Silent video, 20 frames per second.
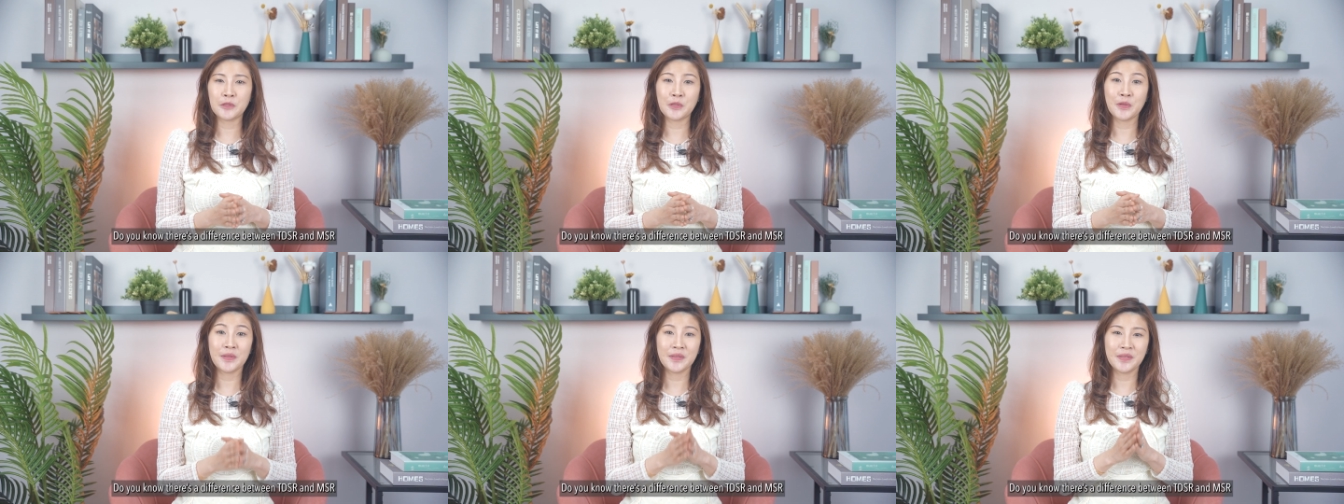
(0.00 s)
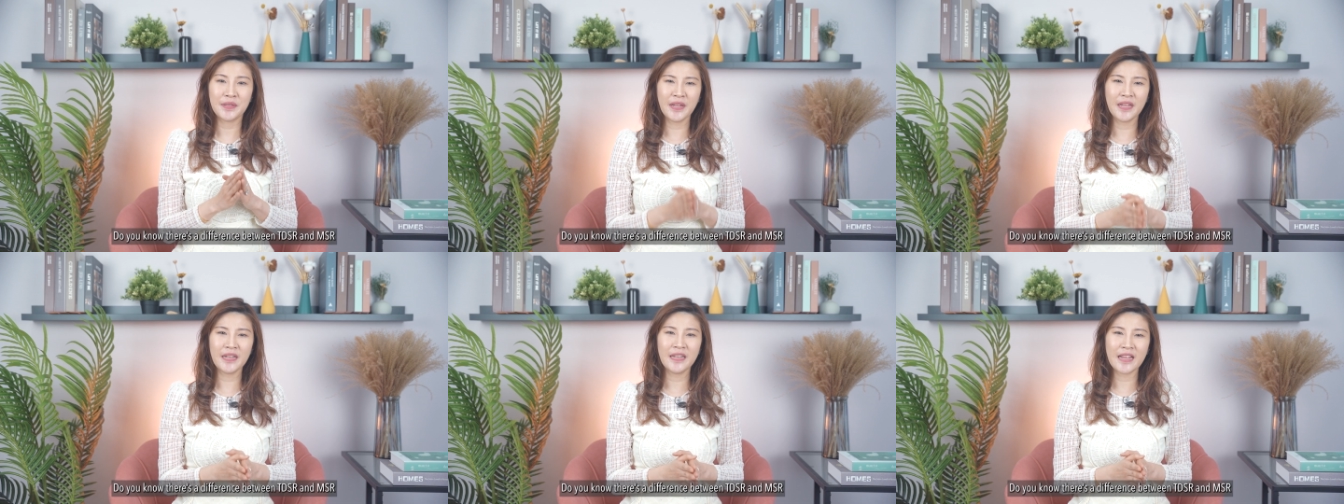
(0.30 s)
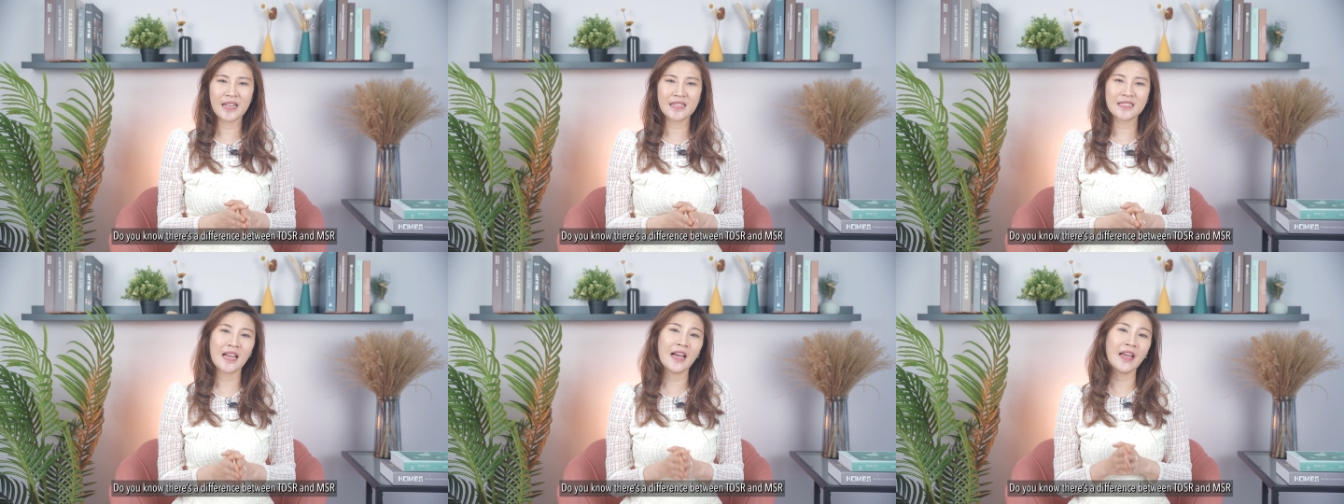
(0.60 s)
between T
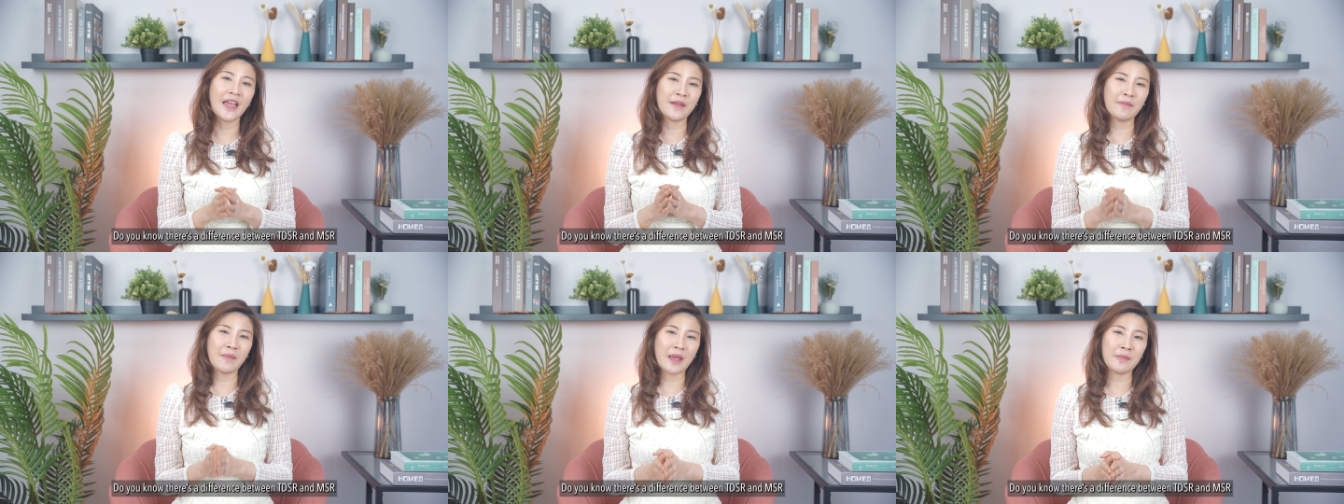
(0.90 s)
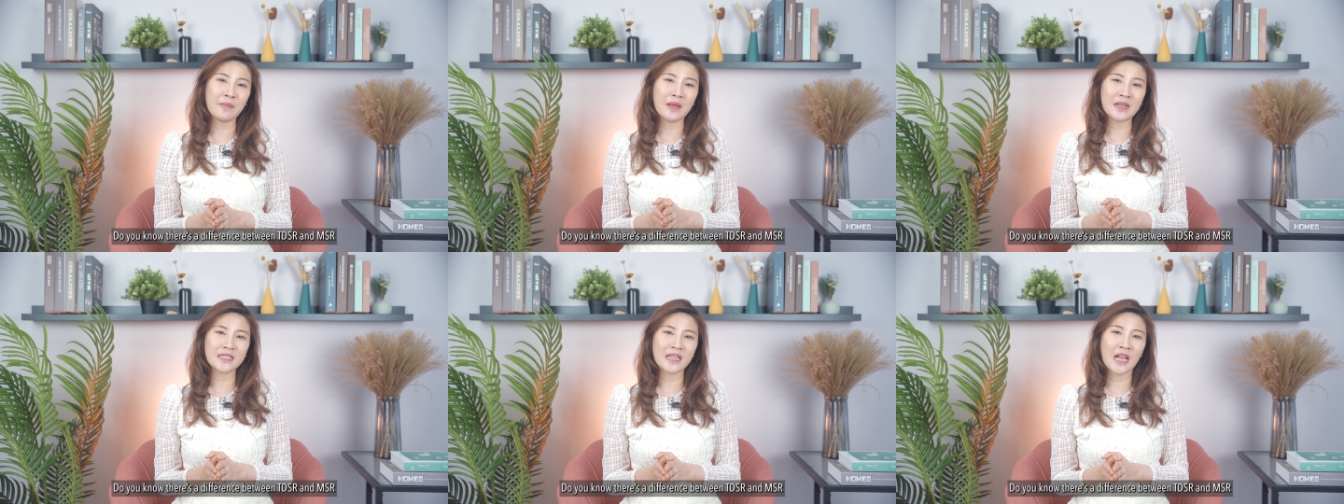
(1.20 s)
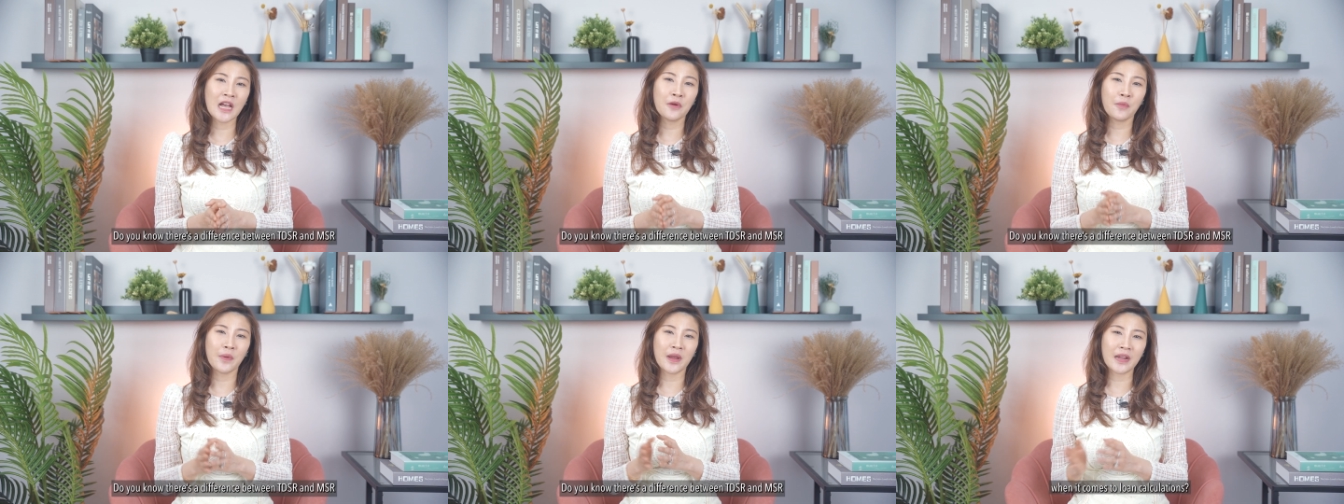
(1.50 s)
D S R and M S
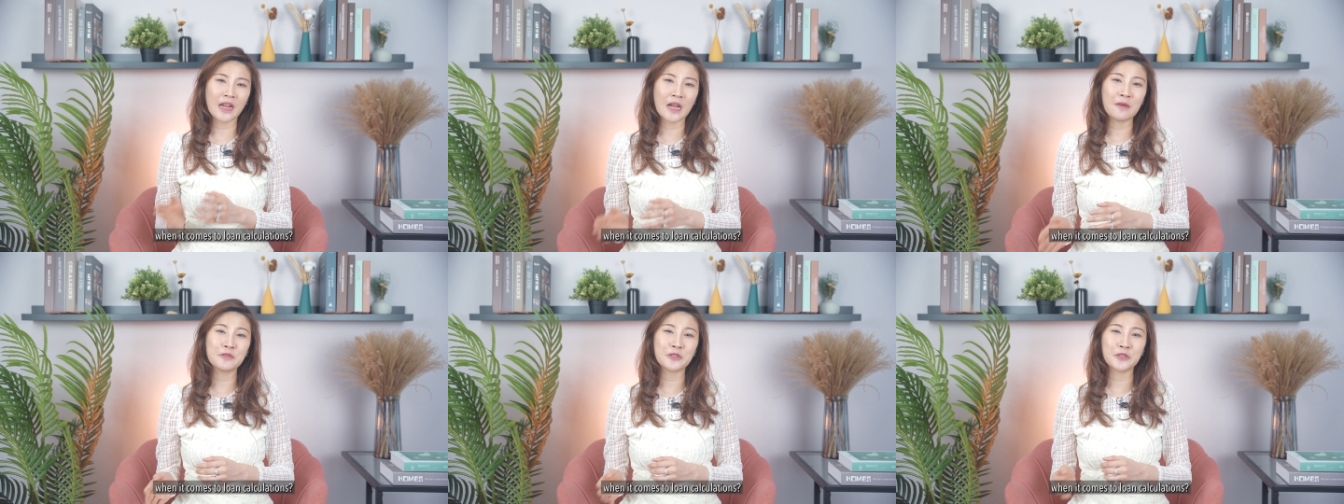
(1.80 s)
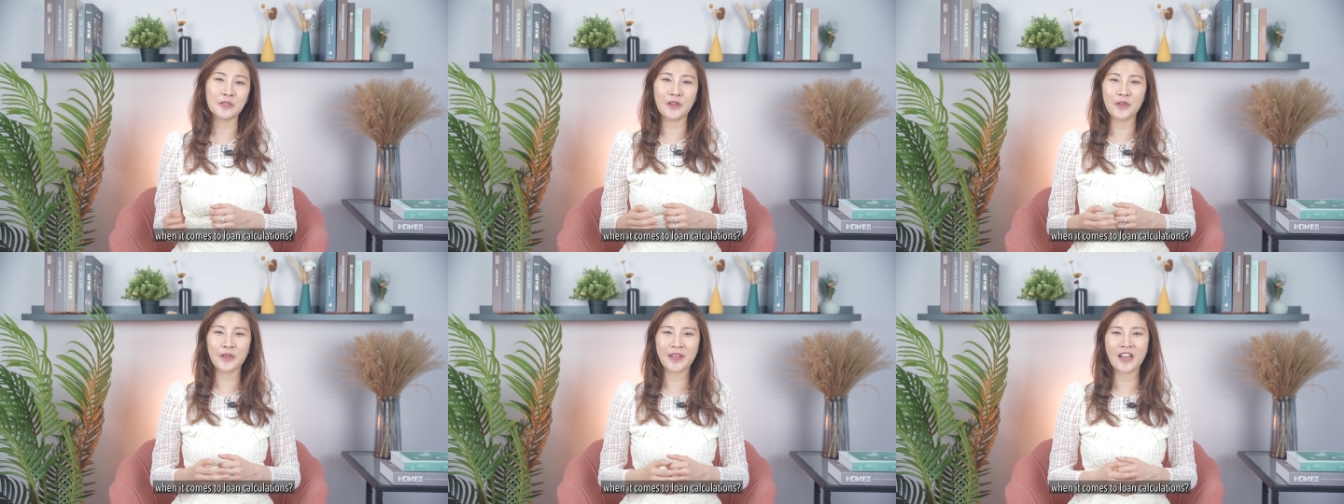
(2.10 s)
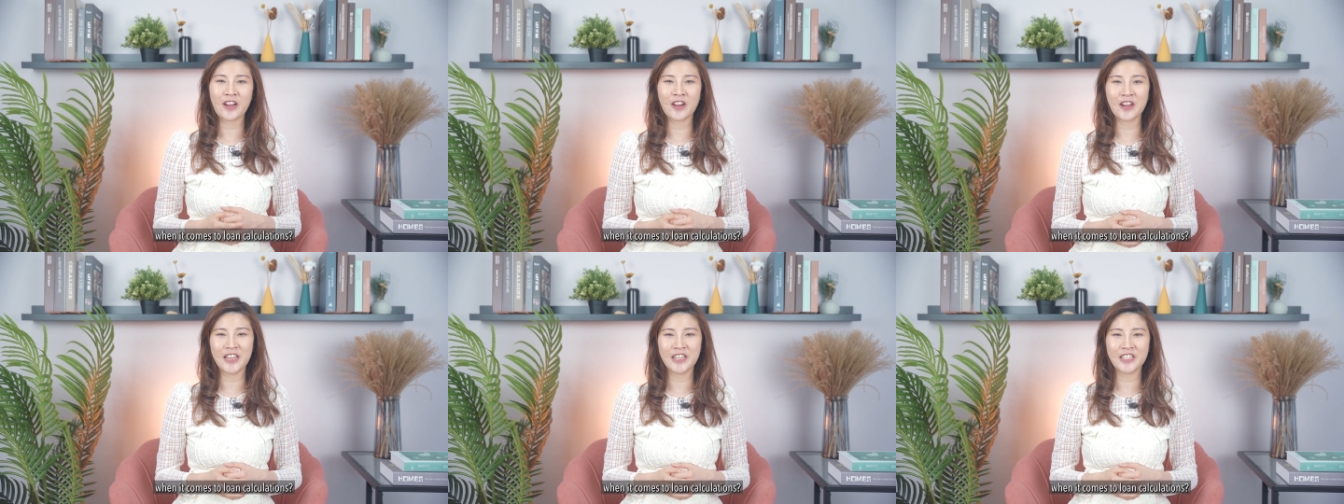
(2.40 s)
R when it comes to loan
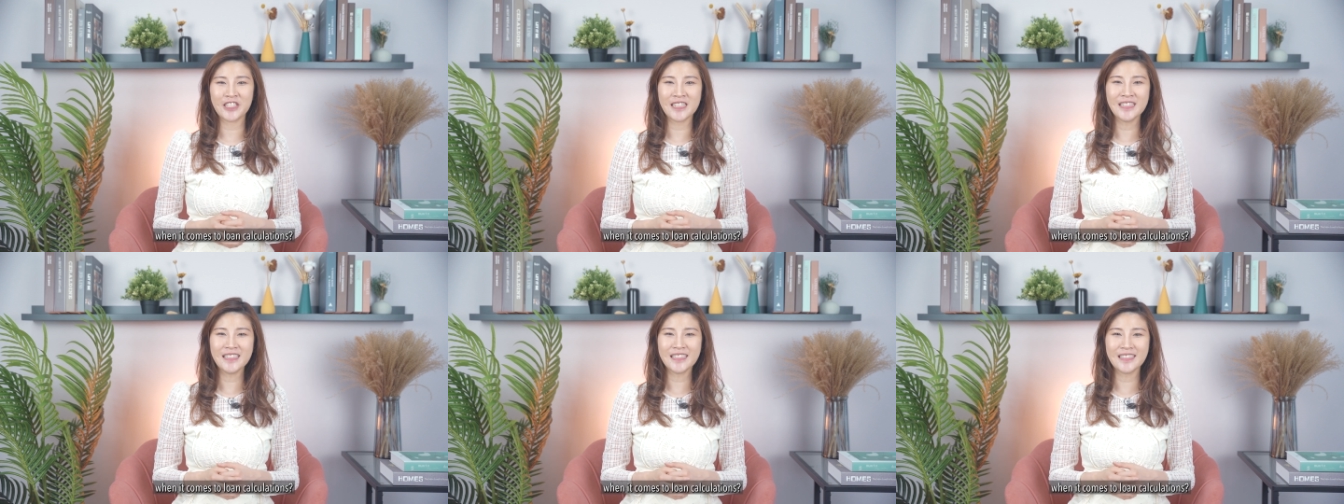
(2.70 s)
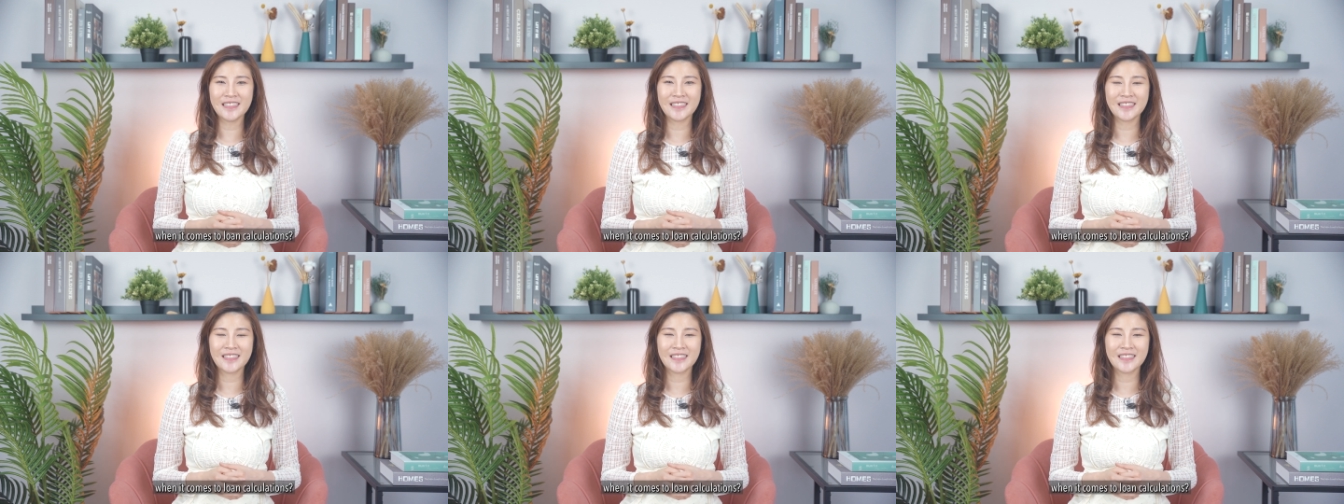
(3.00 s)
calculations?